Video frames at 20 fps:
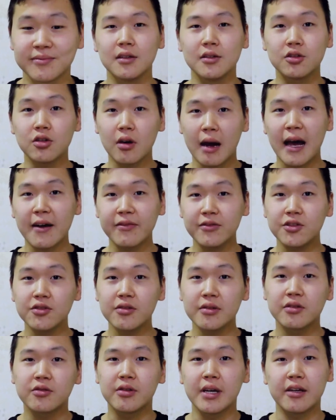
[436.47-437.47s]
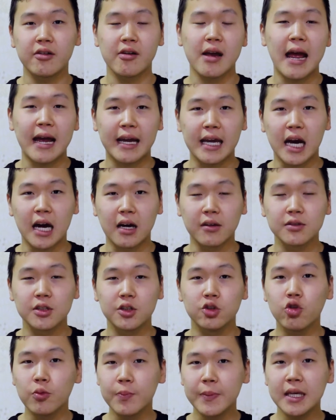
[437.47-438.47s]
So after you create an
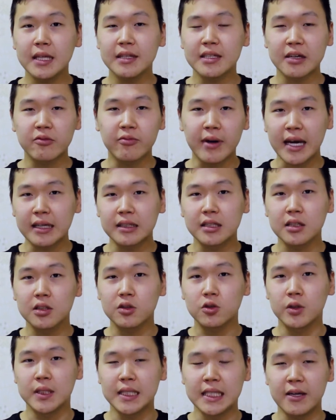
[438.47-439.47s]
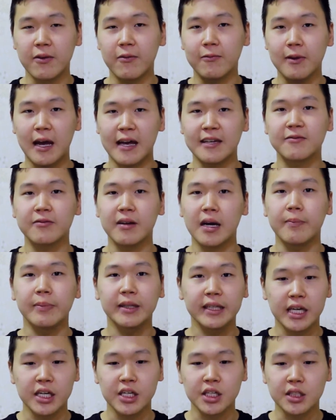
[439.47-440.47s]
account, you'll be directed to the WASFA
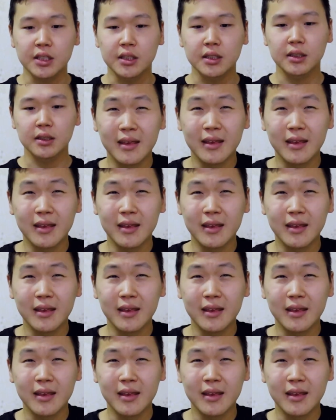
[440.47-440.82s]
application.